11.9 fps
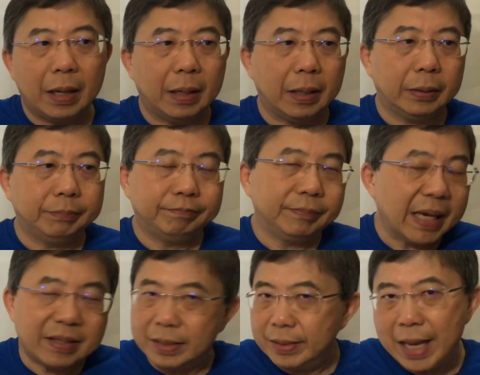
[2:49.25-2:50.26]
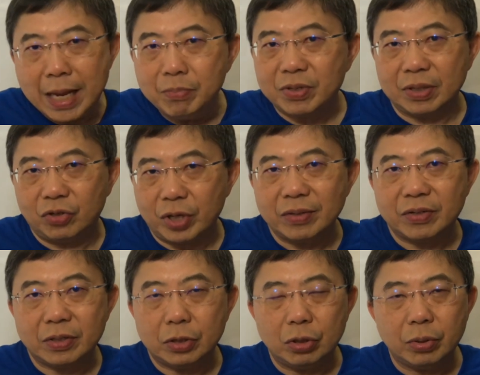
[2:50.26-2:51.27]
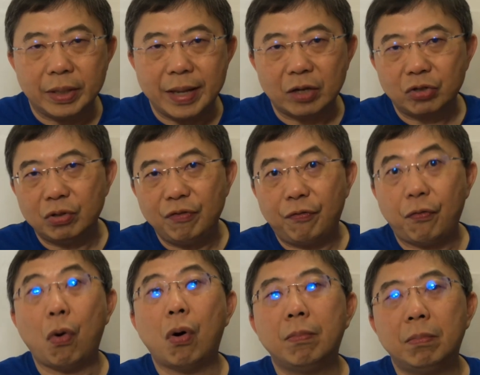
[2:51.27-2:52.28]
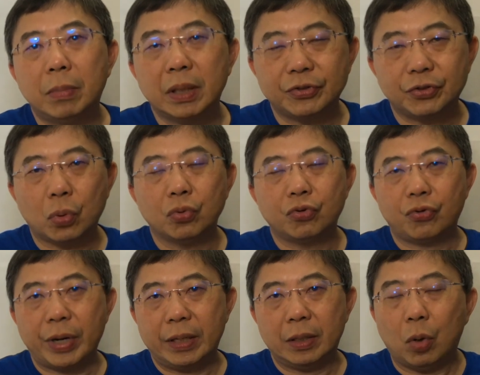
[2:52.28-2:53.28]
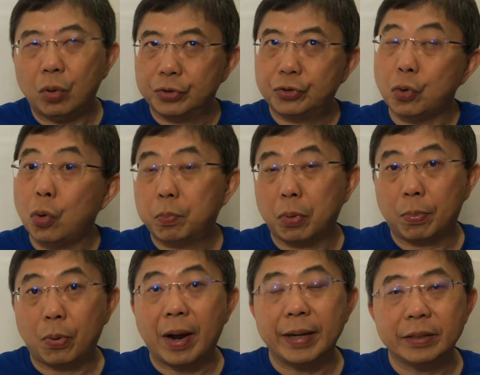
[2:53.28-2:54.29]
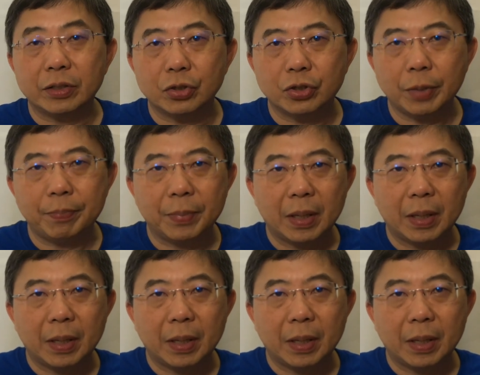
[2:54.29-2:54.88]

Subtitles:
As the name suggests, you can actually form a sole trader or sole proprietorship